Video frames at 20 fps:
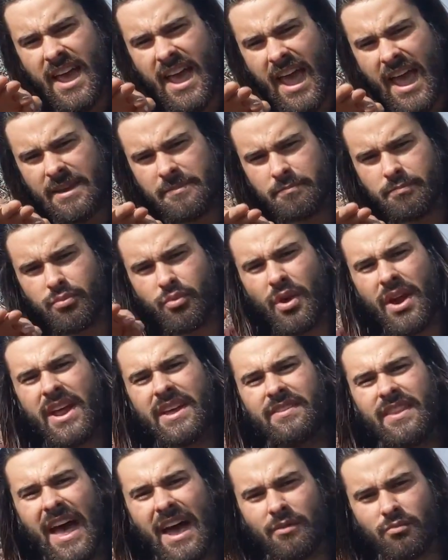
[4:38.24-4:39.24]
and
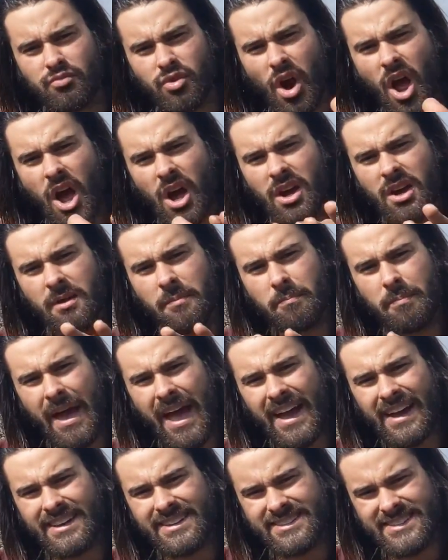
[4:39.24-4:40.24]
bring that rock
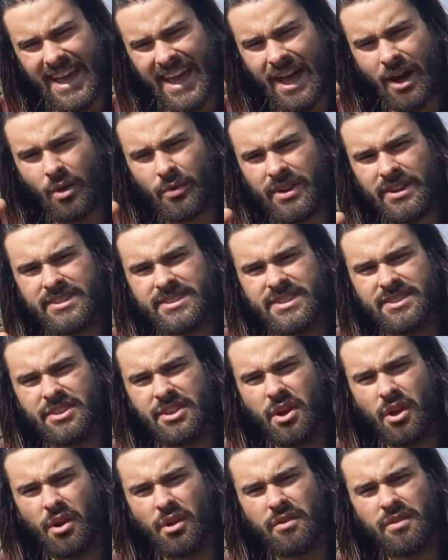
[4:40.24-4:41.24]
back down into
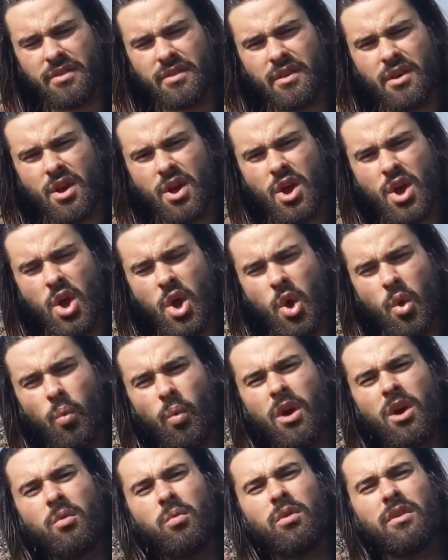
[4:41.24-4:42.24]
the earth,
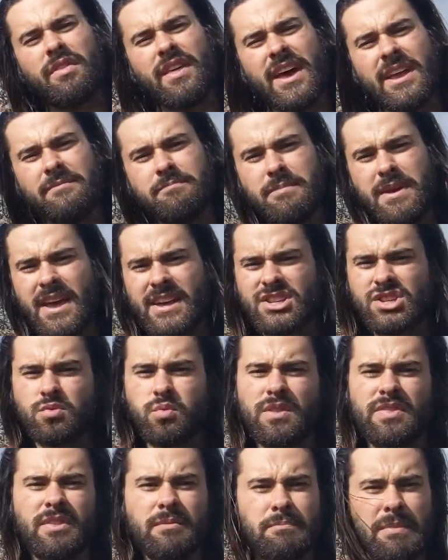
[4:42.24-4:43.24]
where it will then mix
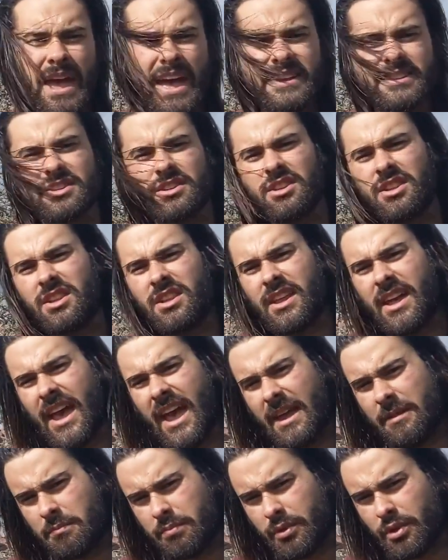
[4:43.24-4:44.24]
with the mantle
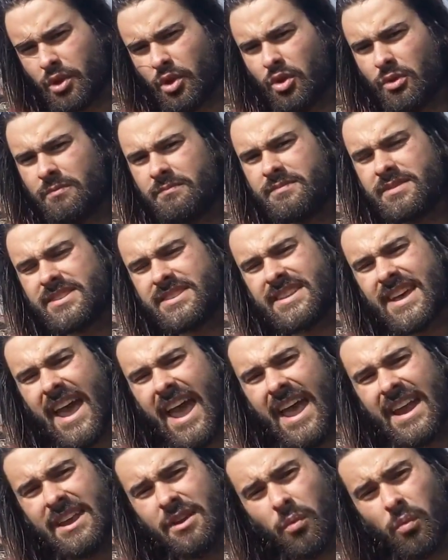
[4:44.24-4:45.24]
and plumes,
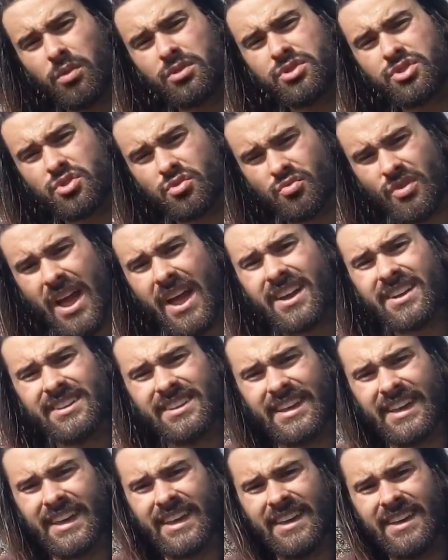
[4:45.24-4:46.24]
and it will
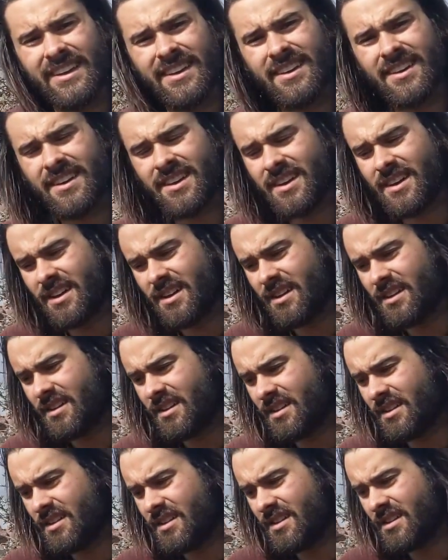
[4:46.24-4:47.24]
directly,
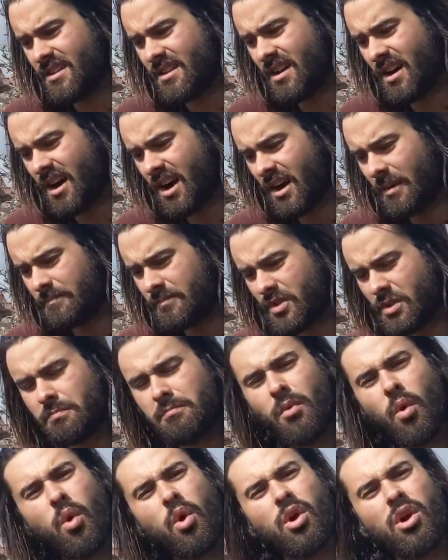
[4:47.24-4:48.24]
the
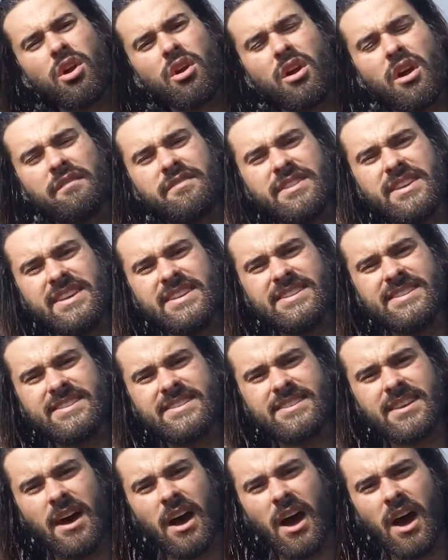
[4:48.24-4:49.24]
more of these